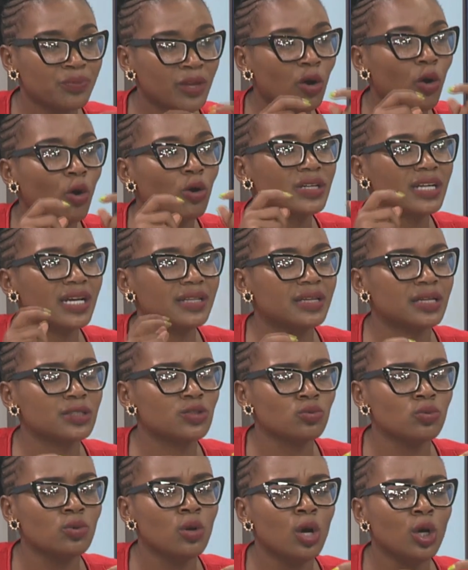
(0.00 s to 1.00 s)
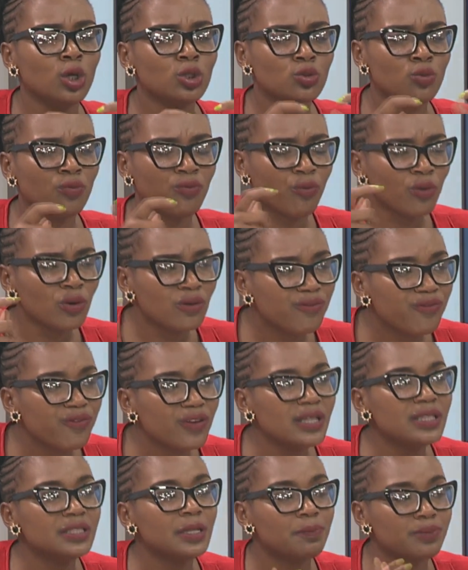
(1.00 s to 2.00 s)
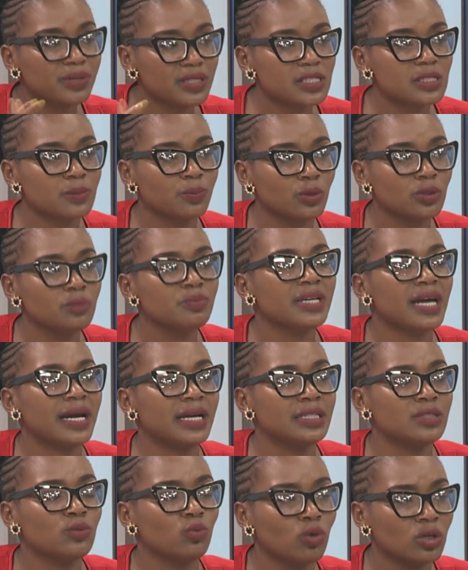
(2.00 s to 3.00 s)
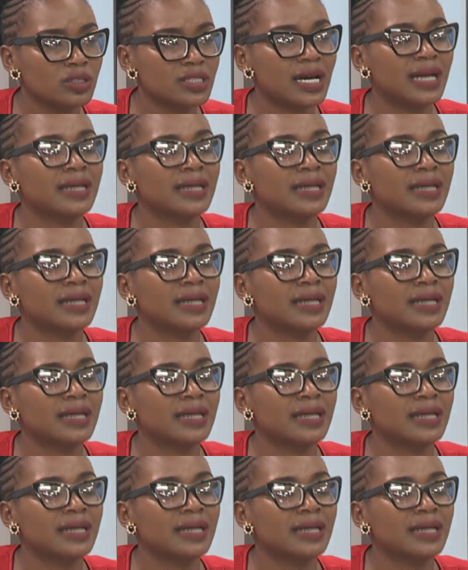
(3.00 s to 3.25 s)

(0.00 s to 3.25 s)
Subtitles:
or rather to fulfill the principle behind what